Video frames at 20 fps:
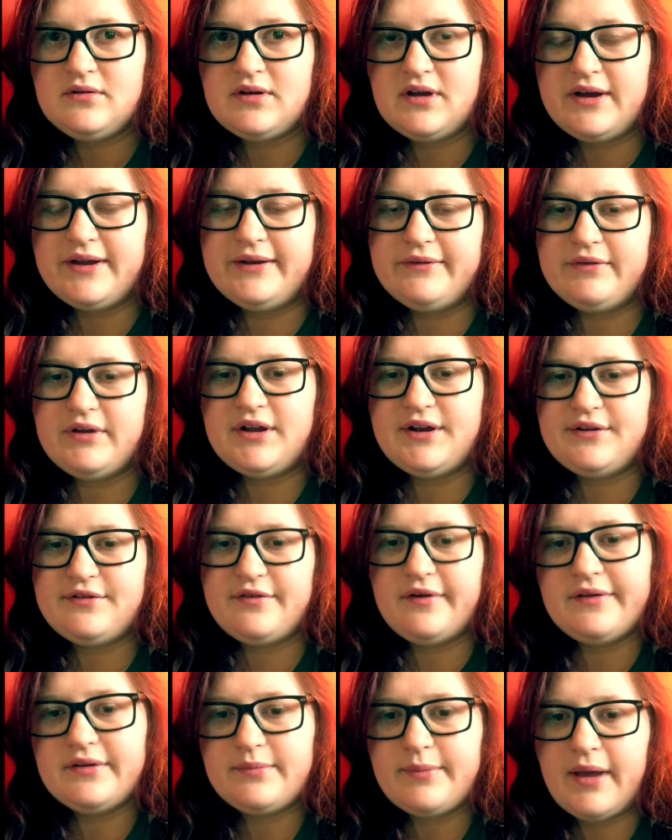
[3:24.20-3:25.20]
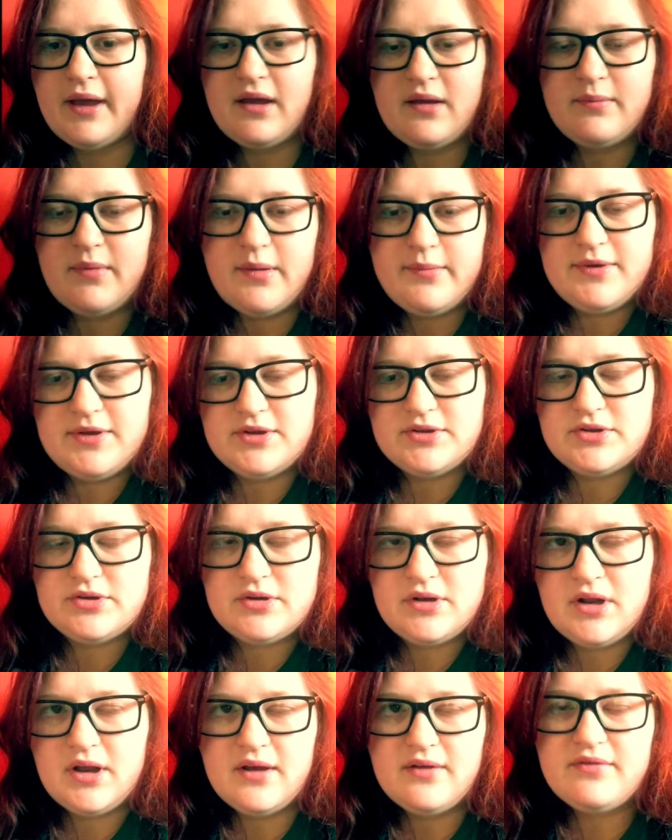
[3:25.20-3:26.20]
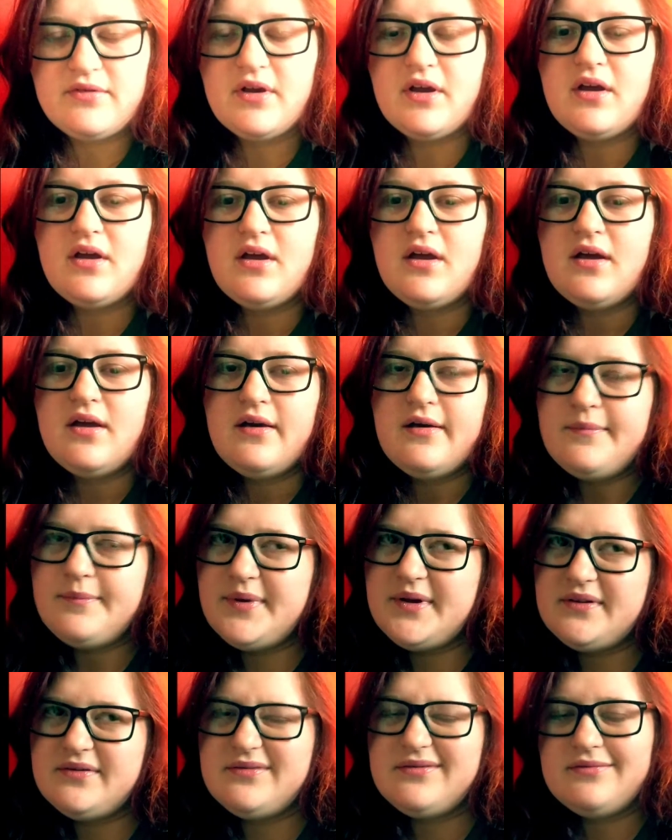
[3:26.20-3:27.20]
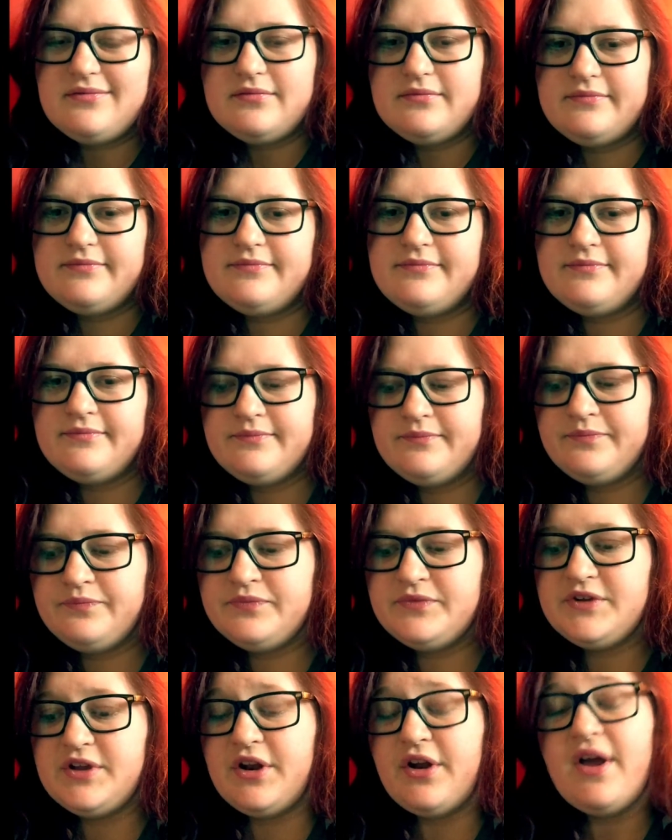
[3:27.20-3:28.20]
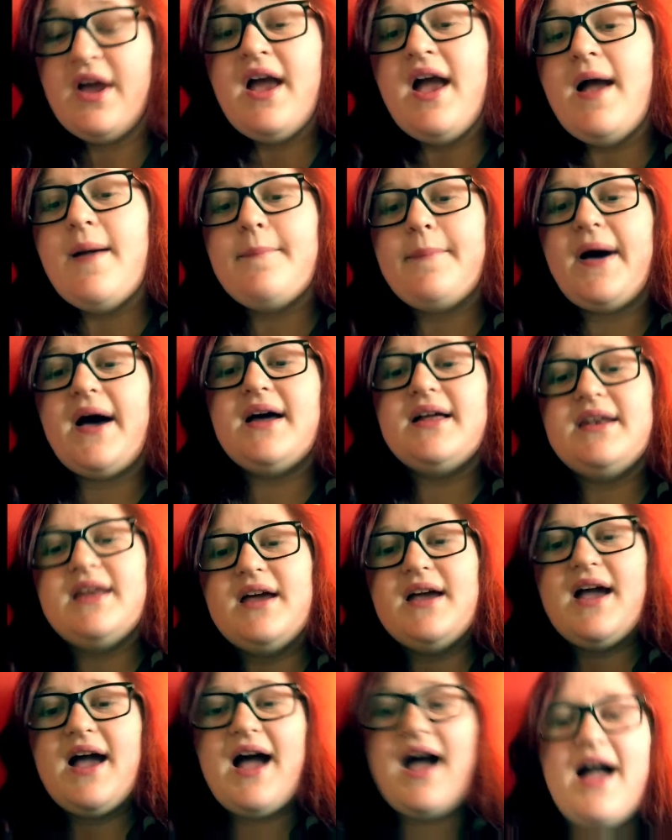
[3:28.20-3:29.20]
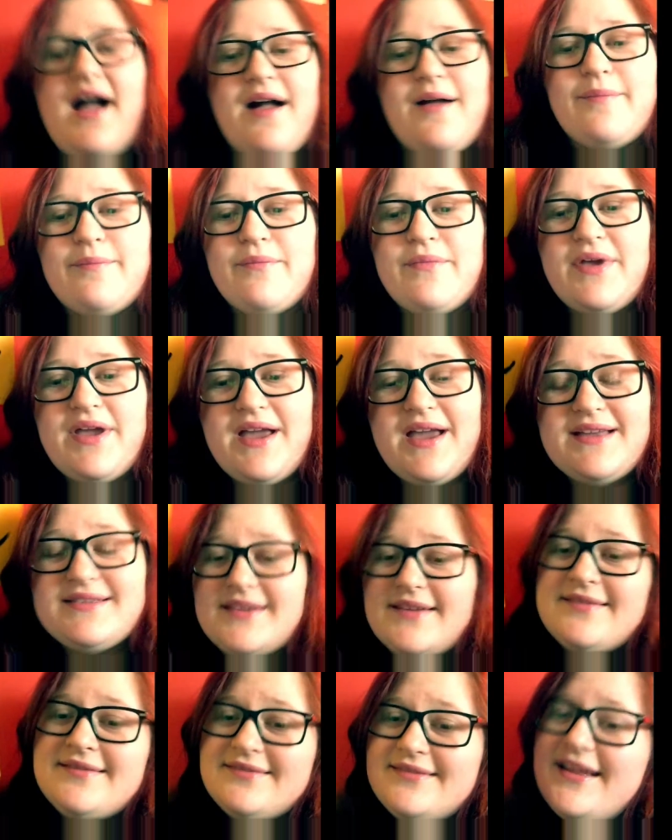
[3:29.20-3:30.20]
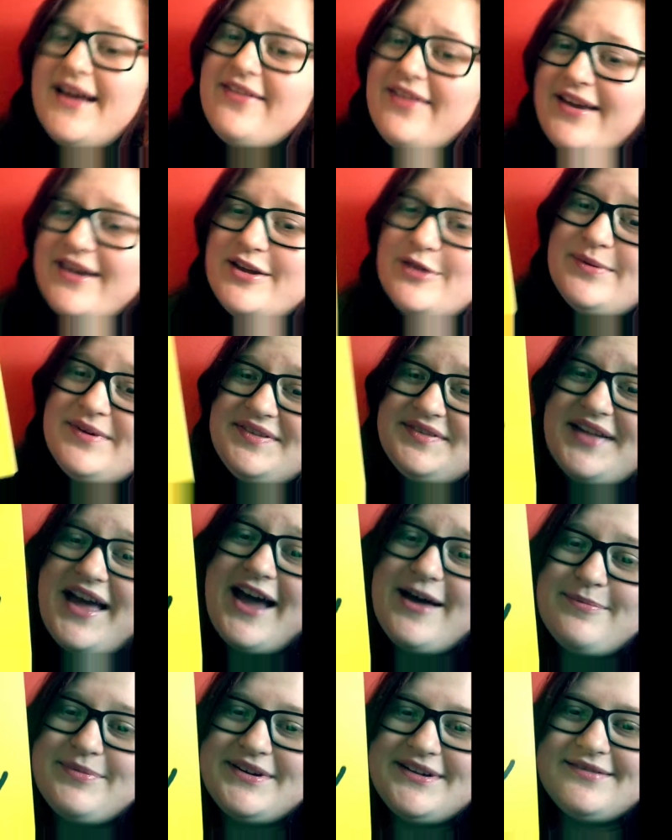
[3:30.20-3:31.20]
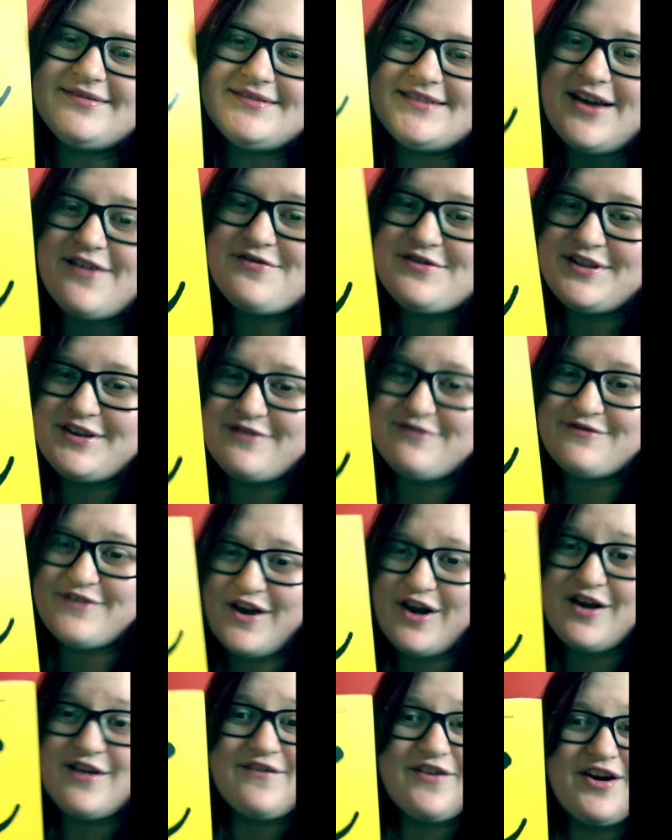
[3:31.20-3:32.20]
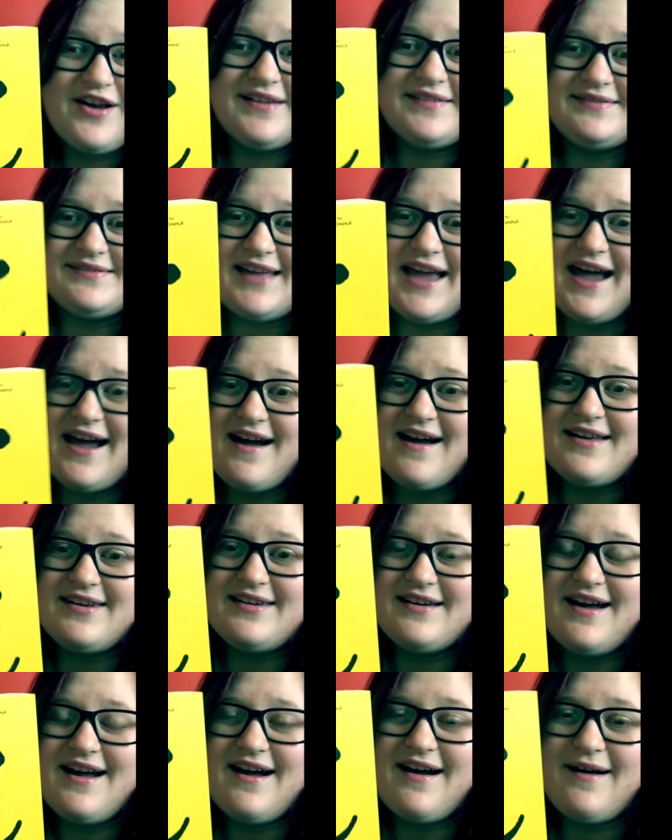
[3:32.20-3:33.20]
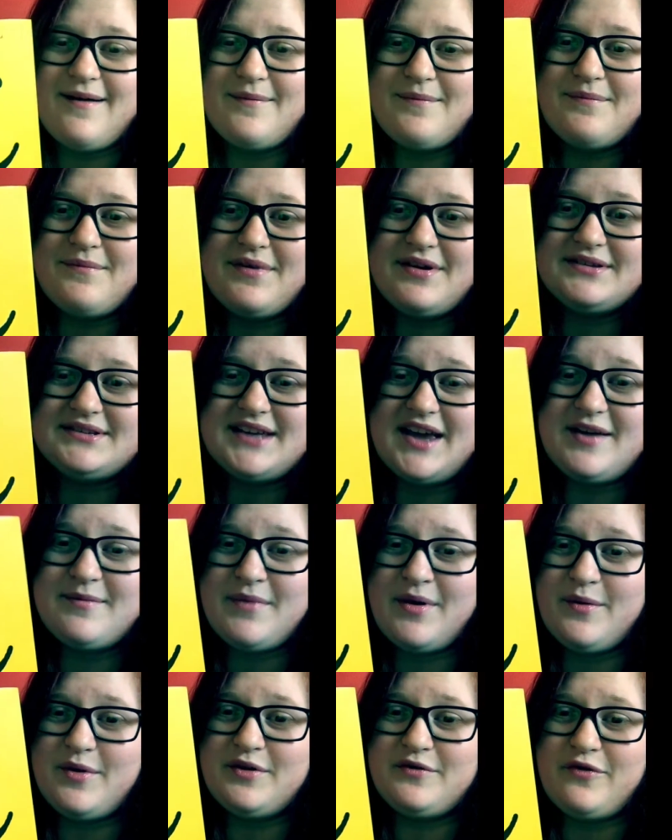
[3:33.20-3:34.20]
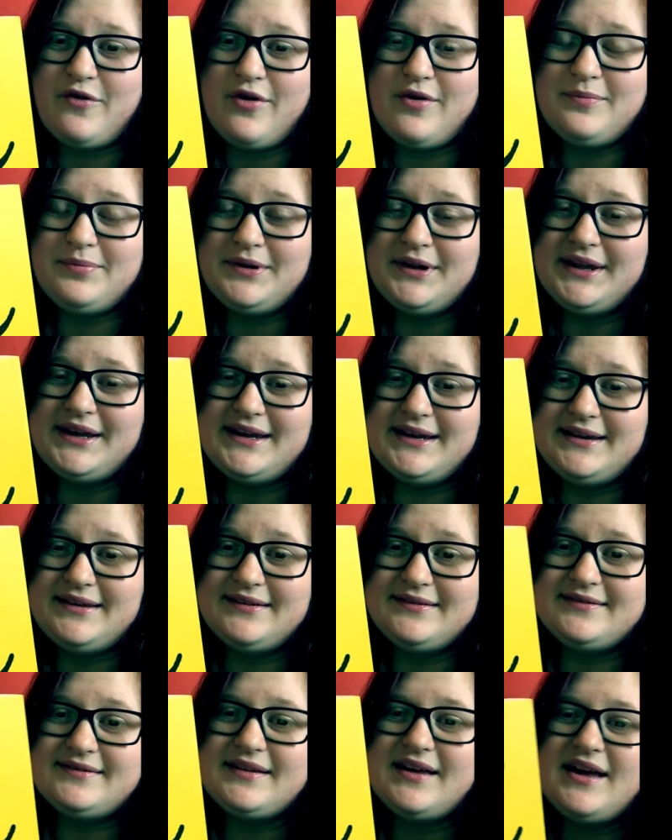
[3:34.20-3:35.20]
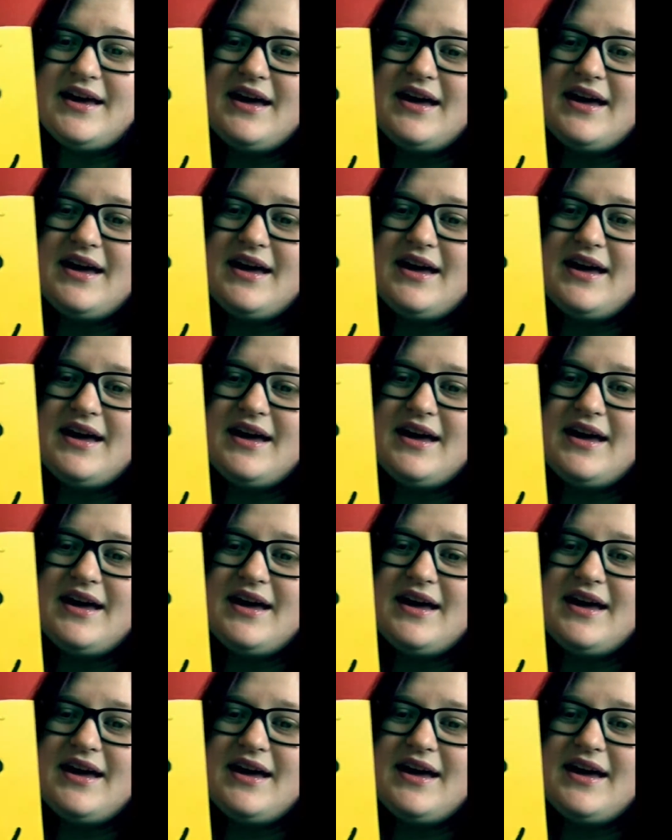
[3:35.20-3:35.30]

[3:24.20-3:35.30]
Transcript: kind of get his friends back, and maybe he shouldn't have, but, you know, but, it doesn't sound like it'll be sad, but it's definitely very, very sad. Take my word for it, please.